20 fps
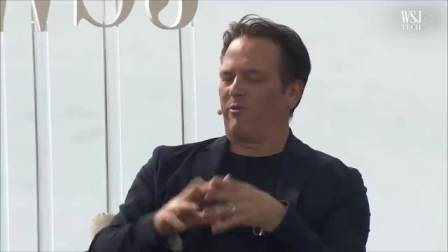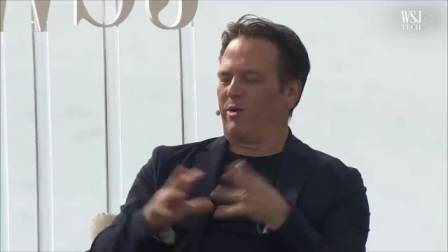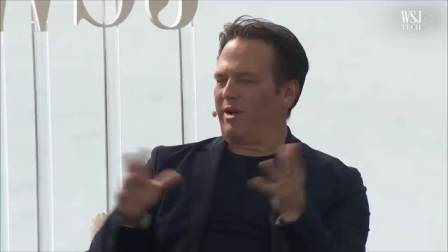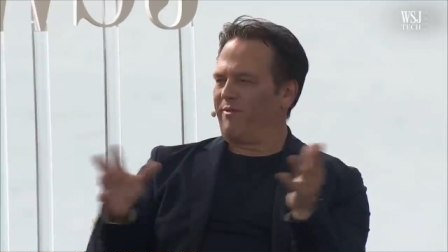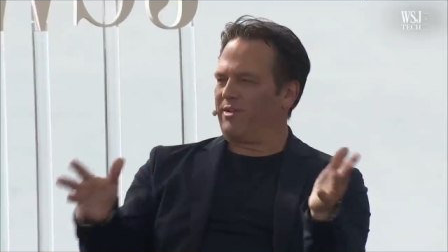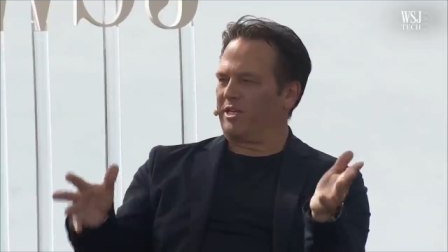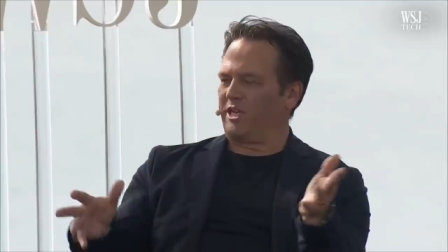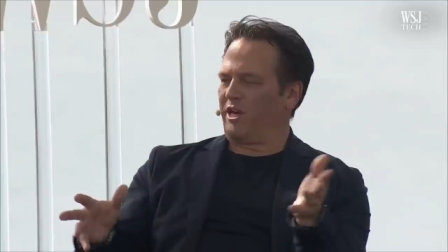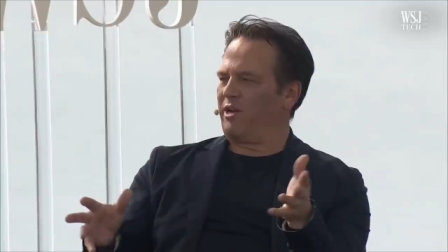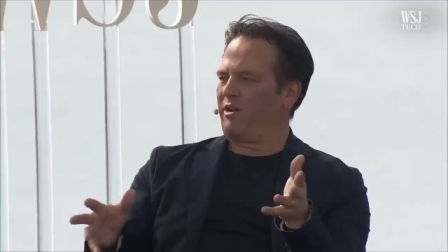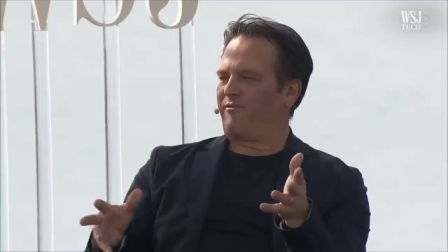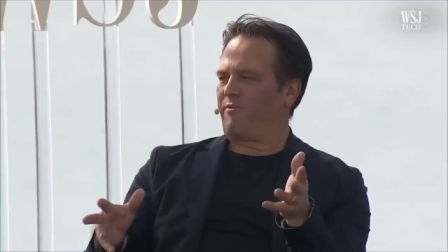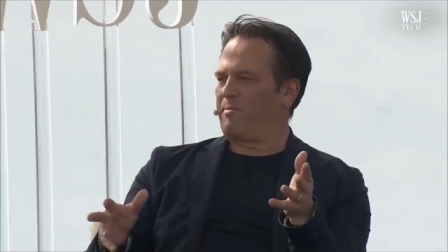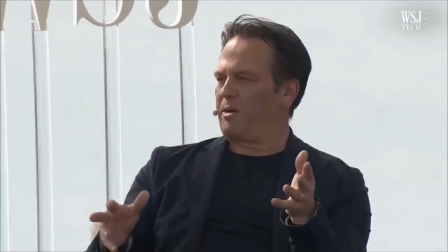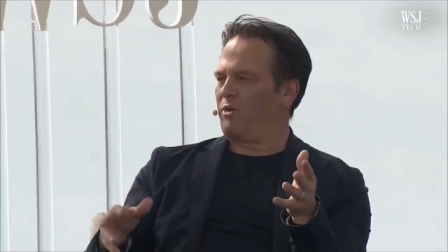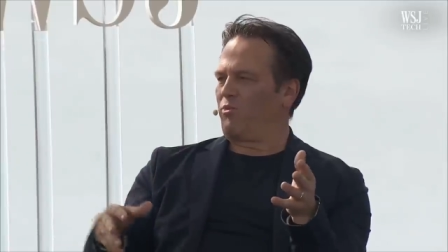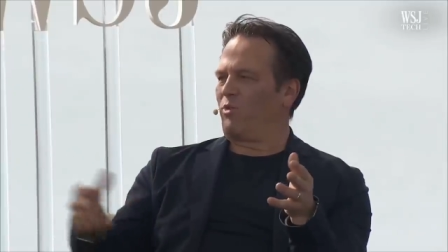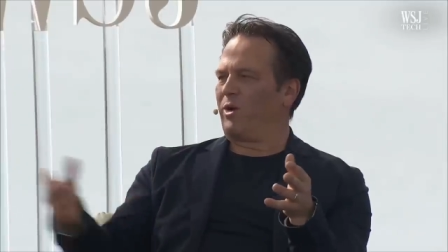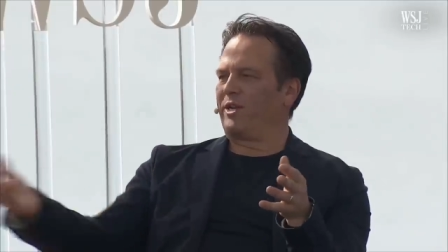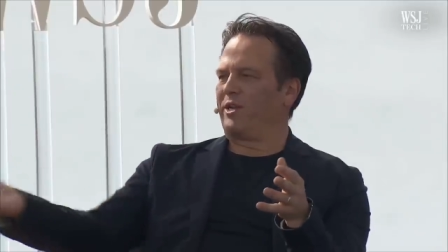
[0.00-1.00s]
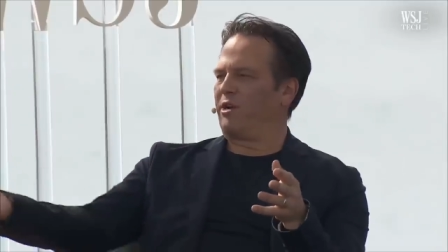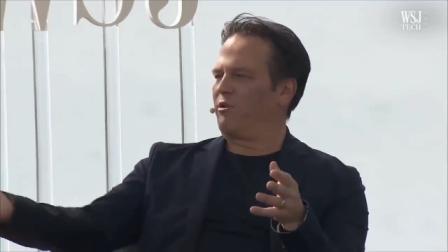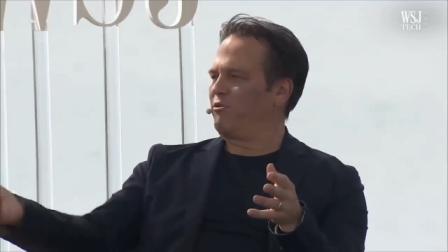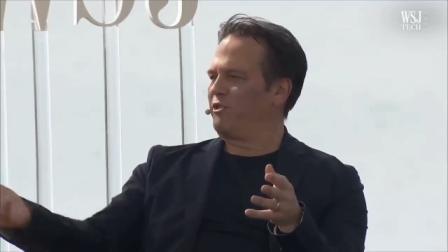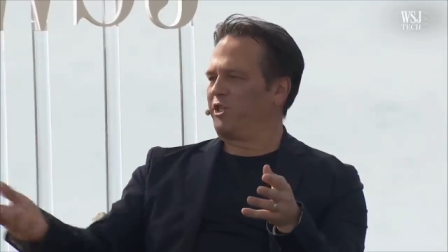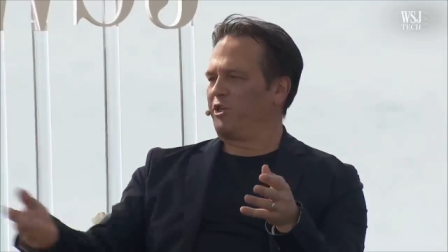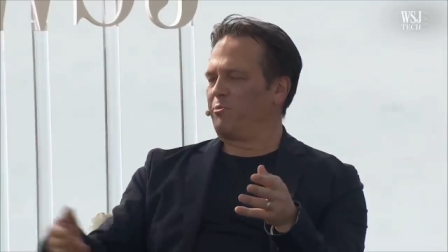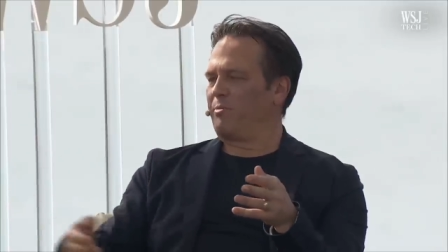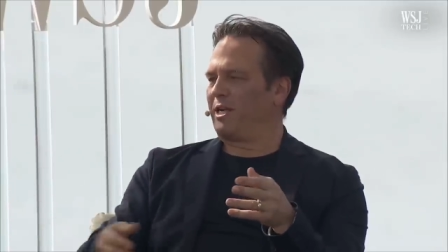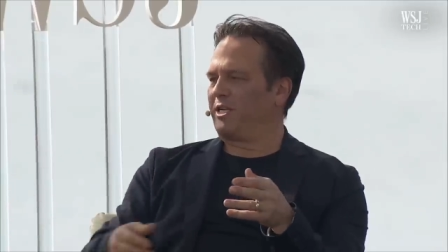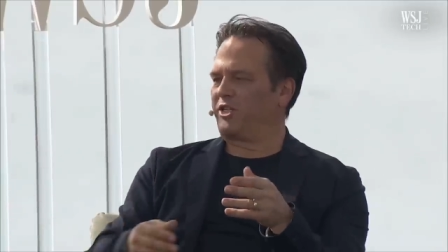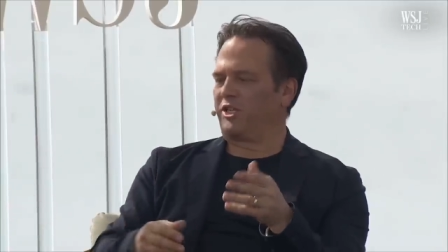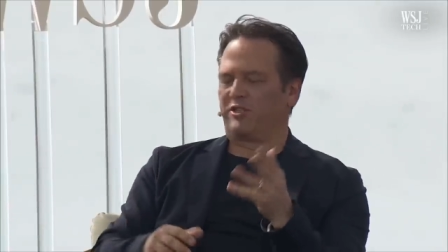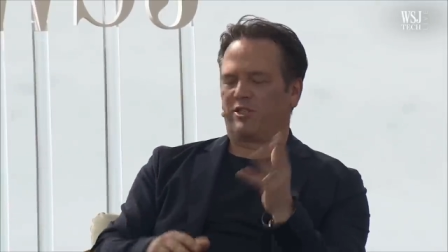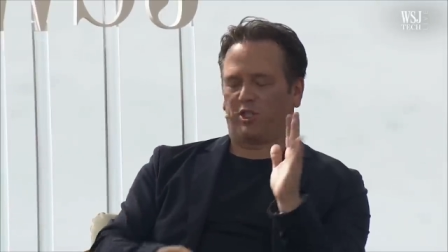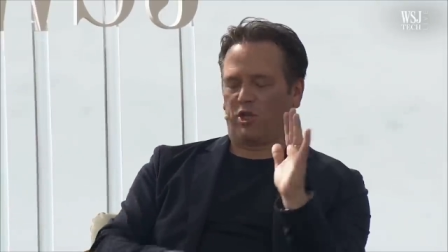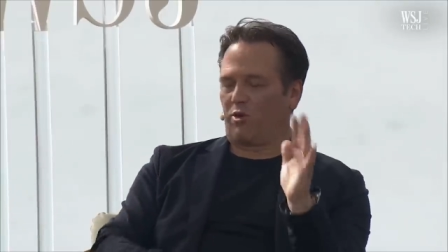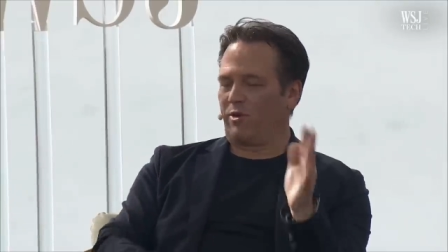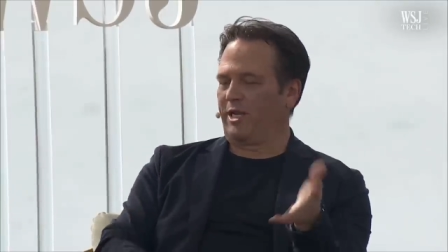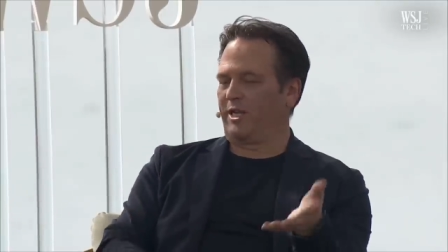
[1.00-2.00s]
We have a ton of them on Windows. You mentioned
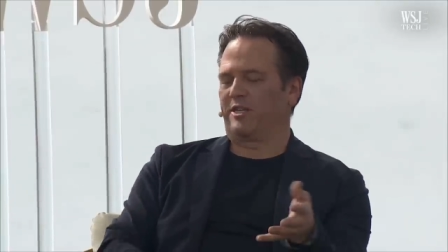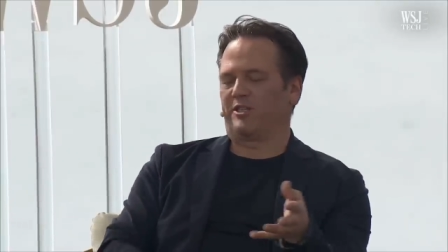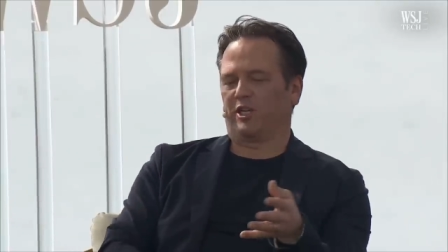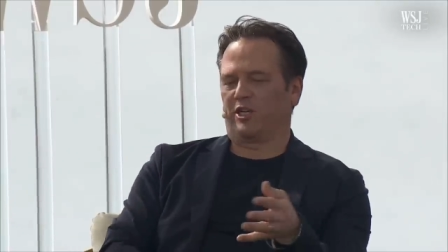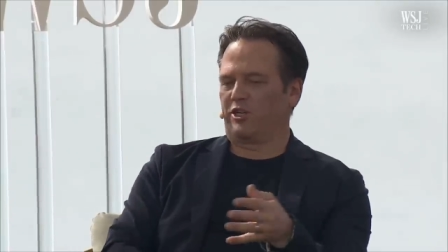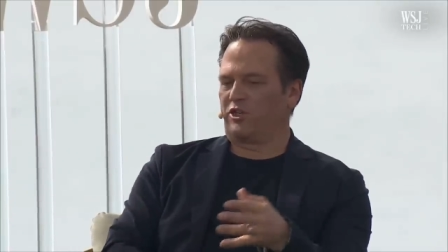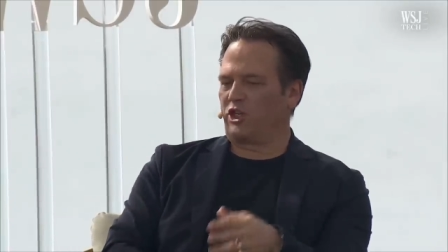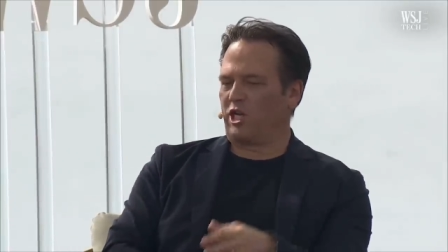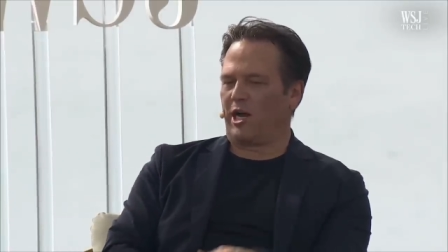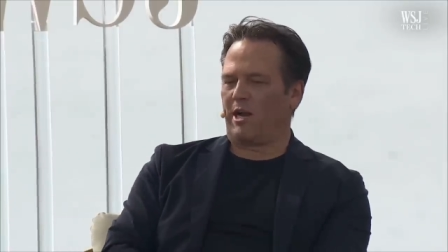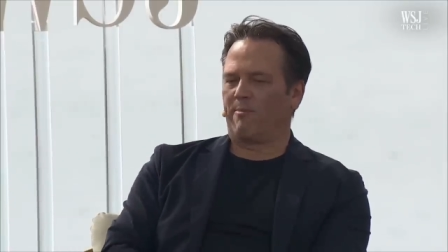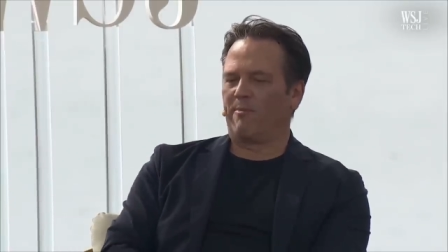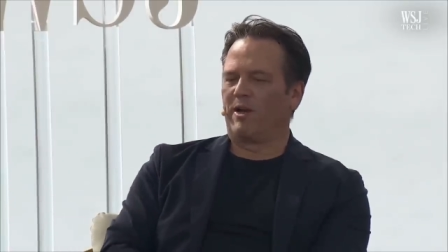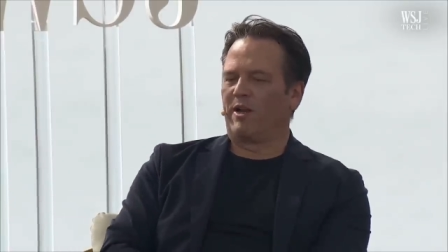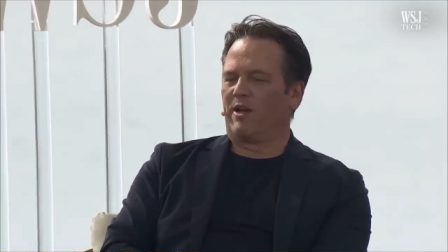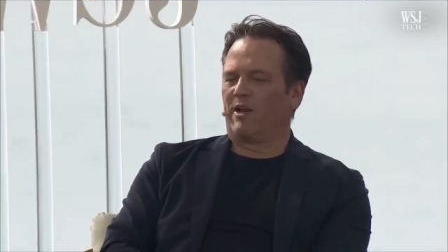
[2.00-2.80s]
Sony does a good job